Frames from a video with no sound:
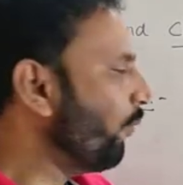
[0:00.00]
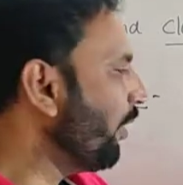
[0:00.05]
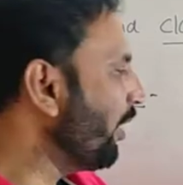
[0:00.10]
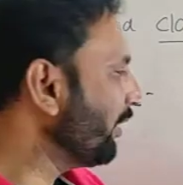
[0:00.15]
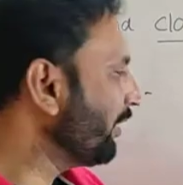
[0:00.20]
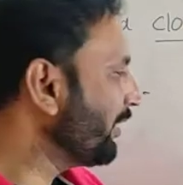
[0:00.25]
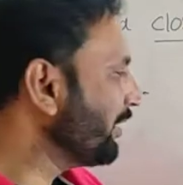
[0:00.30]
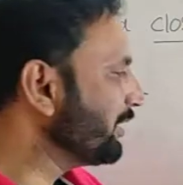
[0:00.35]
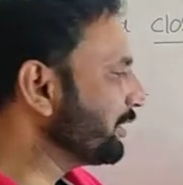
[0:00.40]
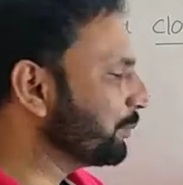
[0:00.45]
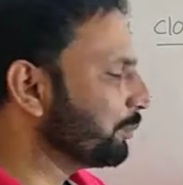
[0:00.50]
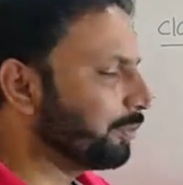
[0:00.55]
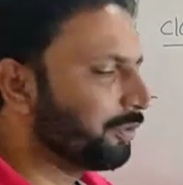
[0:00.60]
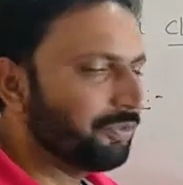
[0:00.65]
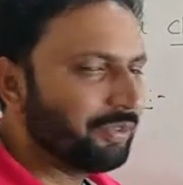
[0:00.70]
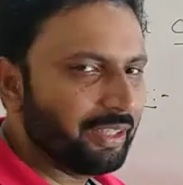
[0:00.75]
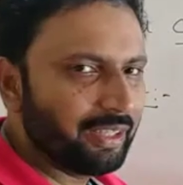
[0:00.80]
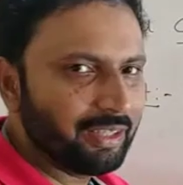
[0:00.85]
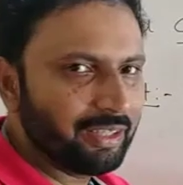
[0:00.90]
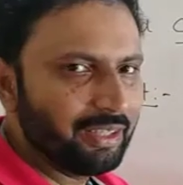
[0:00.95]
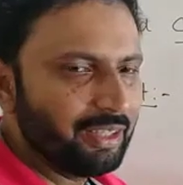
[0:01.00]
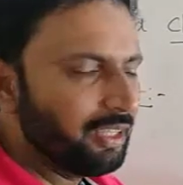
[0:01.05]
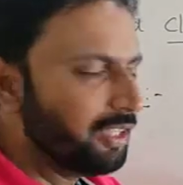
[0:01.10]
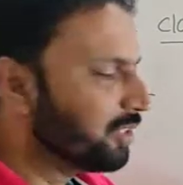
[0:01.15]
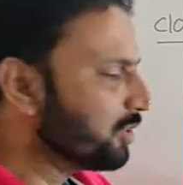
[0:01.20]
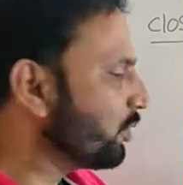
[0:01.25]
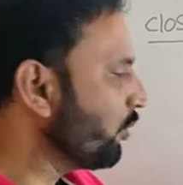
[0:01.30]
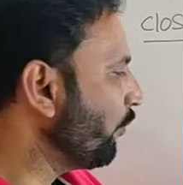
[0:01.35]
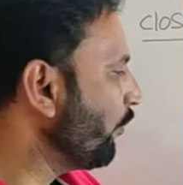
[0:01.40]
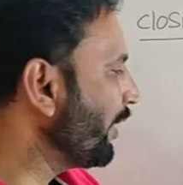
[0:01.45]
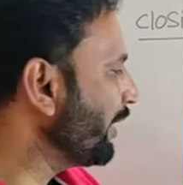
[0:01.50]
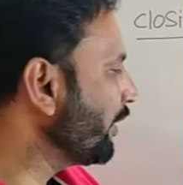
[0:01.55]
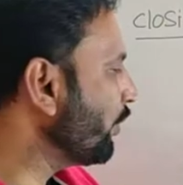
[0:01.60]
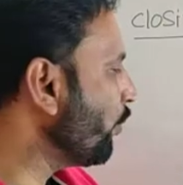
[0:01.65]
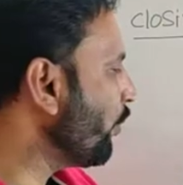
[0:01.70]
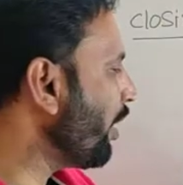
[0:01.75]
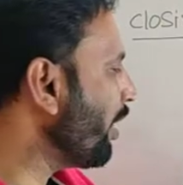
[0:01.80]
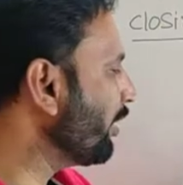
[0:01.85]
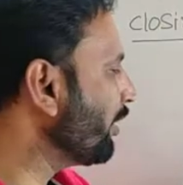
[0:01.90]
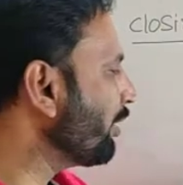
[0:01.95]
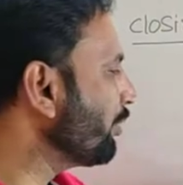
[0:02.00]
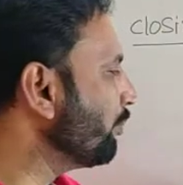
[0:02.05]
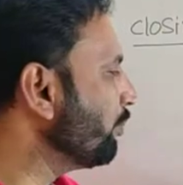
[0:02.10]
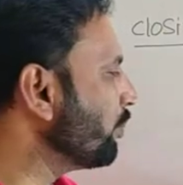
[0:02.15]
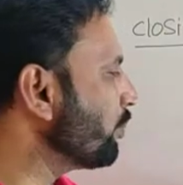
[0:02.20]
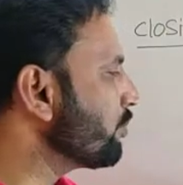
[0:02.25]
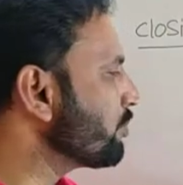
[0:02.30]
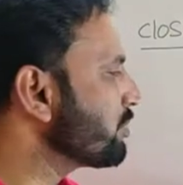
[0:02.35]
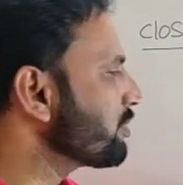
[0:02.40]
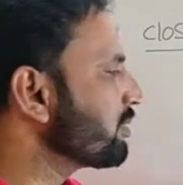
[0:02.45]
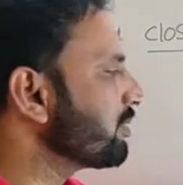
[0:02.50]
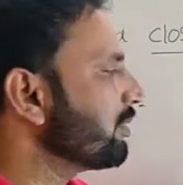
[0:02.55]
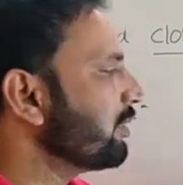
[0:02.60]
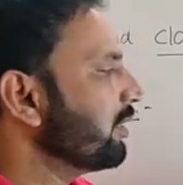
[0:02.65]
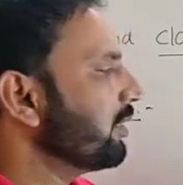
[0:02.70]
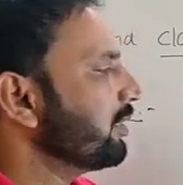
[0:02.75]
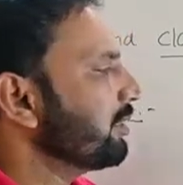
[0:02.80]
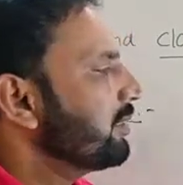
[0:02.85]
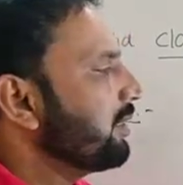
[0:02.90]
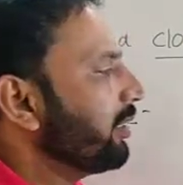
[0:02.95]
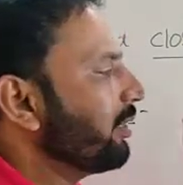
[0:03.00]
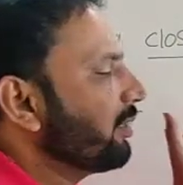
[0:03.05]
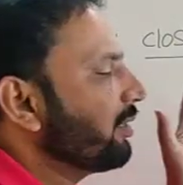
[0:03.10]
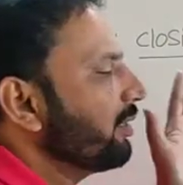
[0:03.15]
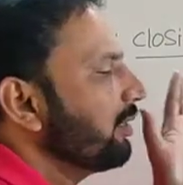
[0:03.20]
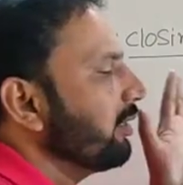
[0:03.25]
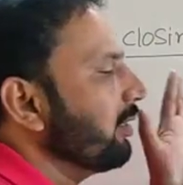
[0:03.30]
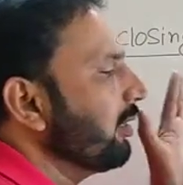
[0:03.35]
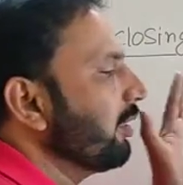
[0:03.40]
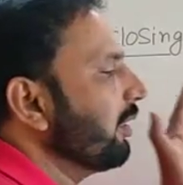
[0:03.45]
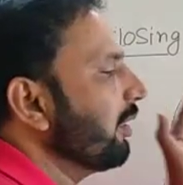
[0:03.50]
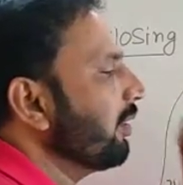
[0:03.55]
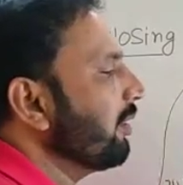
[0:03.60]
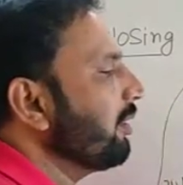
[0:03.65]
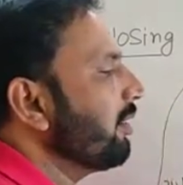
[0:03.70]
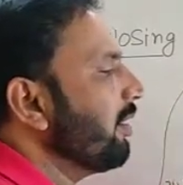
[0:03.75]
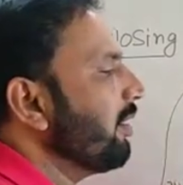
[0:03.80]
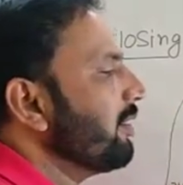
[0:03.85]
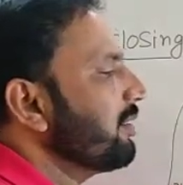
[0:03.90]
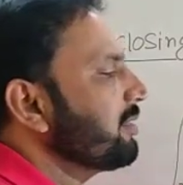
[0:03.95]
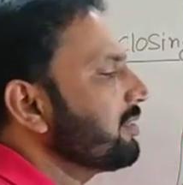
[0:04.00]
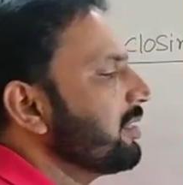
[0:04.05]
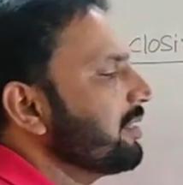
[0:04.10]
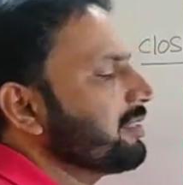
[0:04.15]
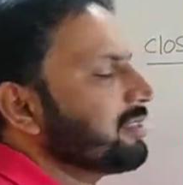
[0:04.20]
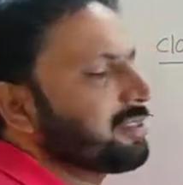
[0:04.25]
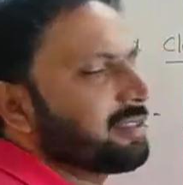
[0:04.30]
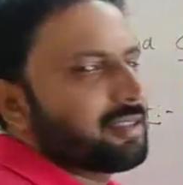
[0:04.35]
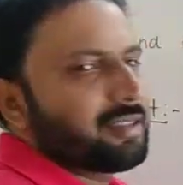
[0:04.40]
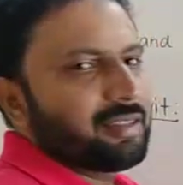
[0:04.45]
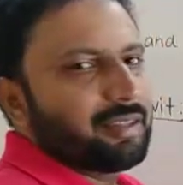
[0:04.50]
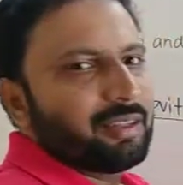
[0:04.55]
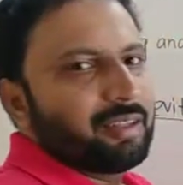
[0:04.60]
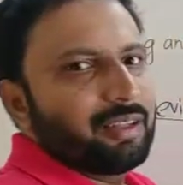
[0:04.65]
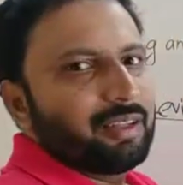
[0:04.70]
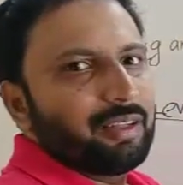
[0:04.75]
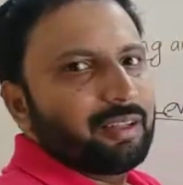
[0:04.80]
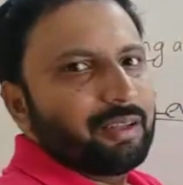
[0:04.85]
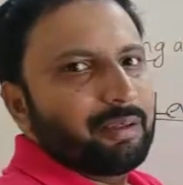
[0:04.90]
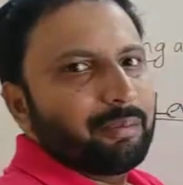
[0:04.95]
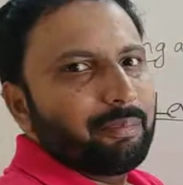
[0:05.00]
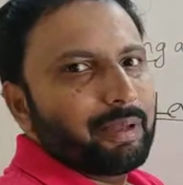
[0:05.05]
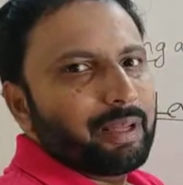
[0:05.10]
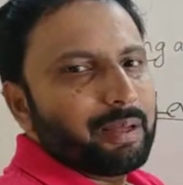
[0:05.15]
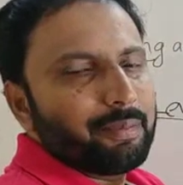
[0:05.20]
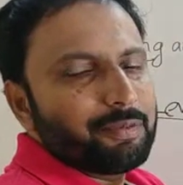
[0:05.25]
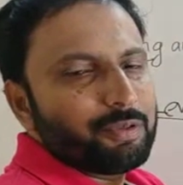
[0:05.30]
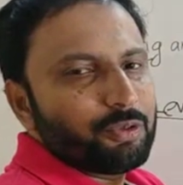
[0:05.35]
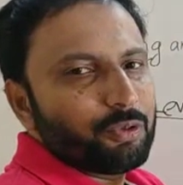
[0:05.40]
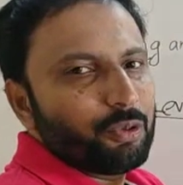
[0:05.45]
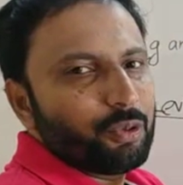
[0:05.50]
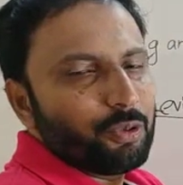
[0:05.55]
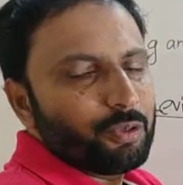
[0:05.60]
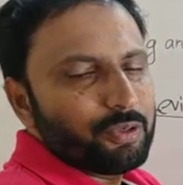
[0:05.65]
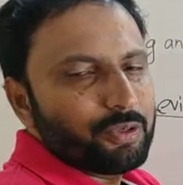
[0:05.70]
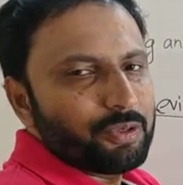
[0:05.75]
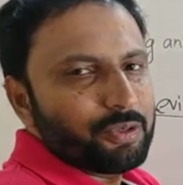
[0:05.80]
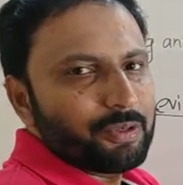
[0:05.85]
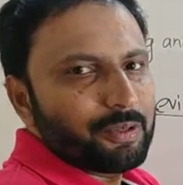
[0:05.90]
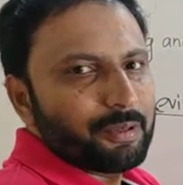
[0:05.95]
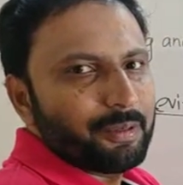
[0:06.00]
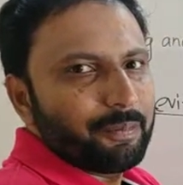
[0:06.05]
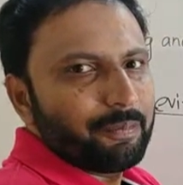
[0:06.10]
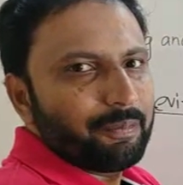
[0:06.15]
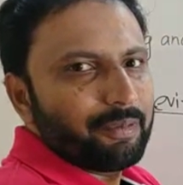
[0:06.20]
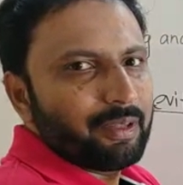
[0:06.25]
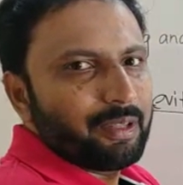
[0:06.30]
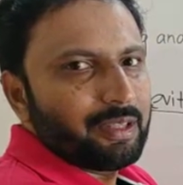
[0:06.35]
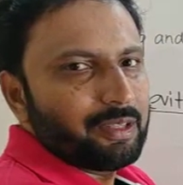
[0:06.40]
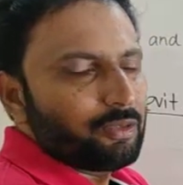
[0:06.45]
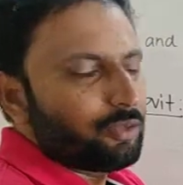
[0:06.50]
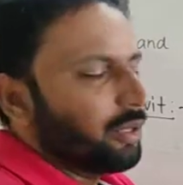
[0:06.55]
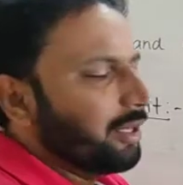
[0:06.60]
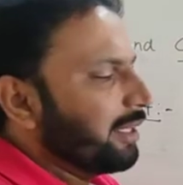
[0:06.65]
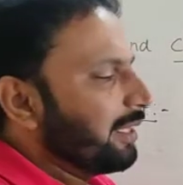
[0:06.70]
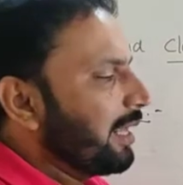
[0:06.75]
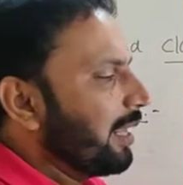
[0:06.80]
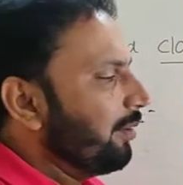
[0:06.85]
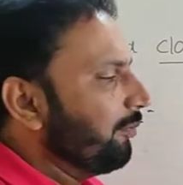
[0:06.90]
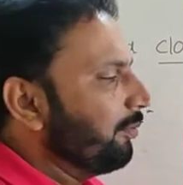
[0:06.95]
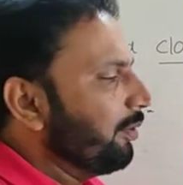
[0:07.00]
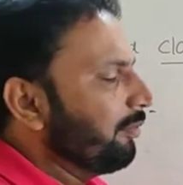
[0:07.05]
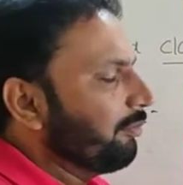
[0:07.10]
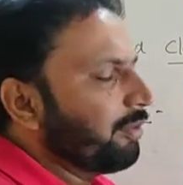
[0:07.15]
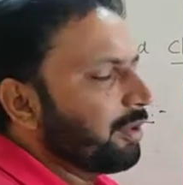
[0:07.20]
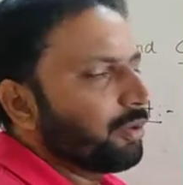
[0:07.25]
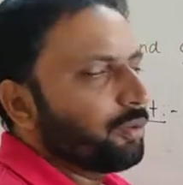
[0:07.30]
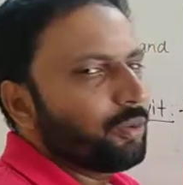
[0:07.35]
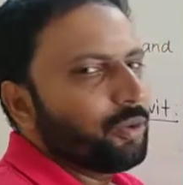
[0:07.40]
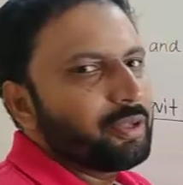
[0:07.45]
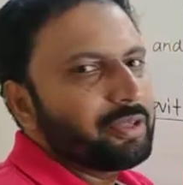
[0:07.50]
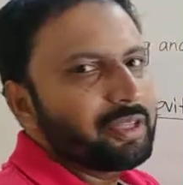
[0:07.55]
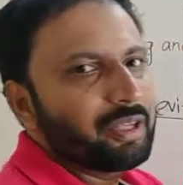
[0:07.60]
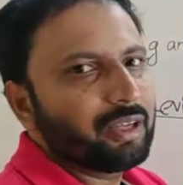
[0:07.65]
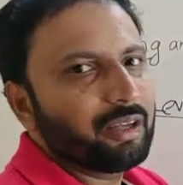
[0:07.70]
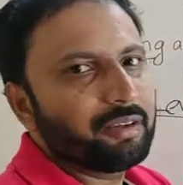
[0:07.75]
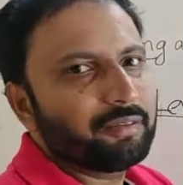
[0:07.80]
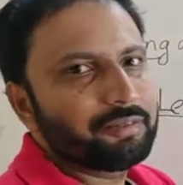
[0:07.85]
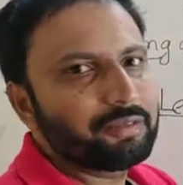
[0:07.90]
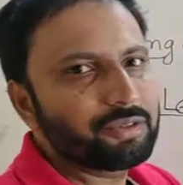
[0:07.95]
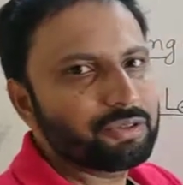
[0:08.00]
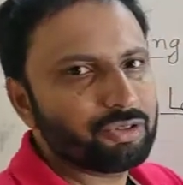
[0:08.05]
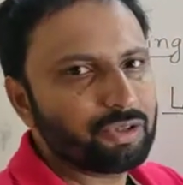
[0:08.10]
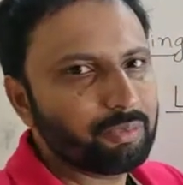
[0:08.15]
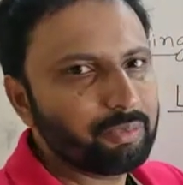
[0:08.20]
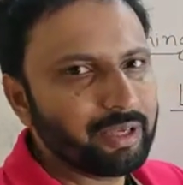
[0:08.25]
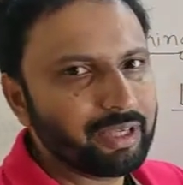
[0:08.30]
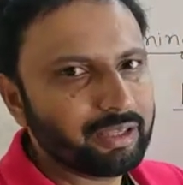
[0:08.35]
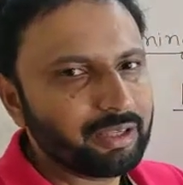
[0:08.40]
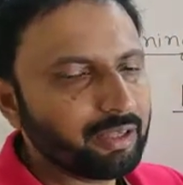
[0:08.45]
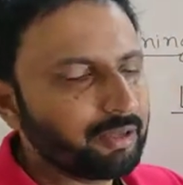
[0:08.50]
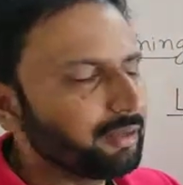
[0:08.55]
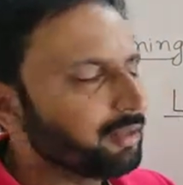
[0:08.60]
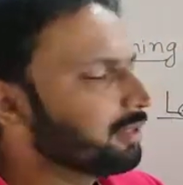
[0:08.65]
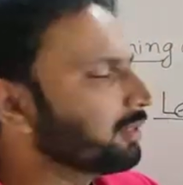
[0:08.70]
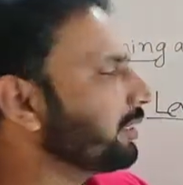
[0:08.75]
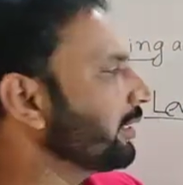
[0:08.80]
Water is moving. So when the water moves, that guard cells becomes closed. So it helpful for closing of stomata.